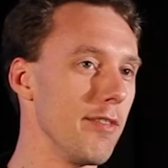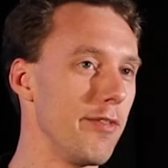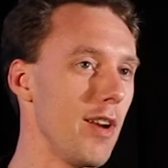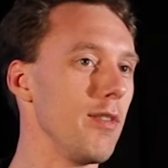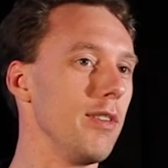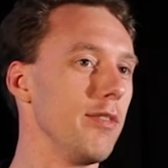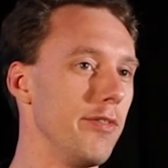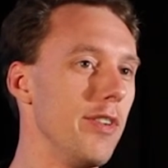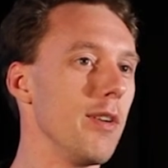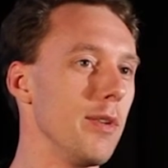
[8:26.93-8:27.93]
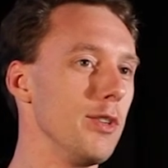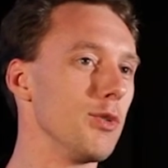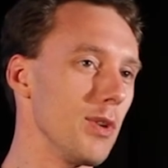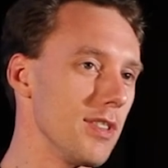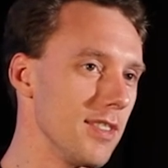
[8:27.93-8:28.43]
very, very
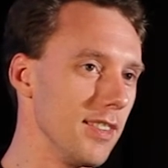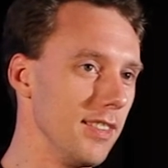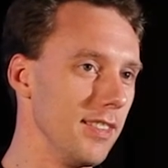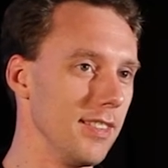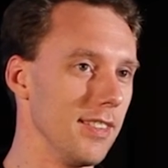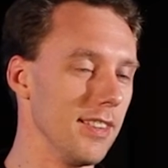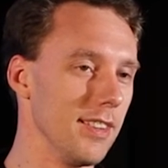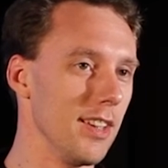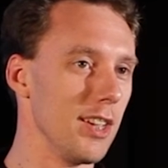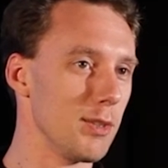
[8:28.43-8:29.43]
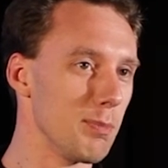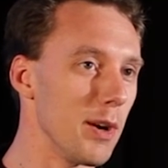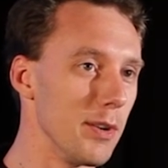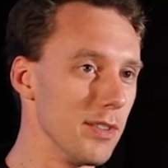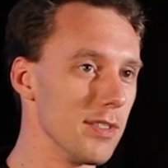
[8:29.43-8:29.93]
interesting uh,
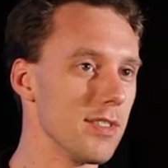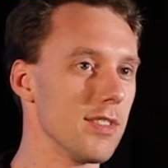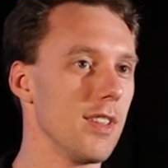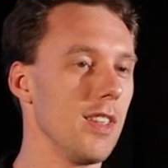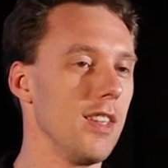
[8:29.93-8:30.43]
experience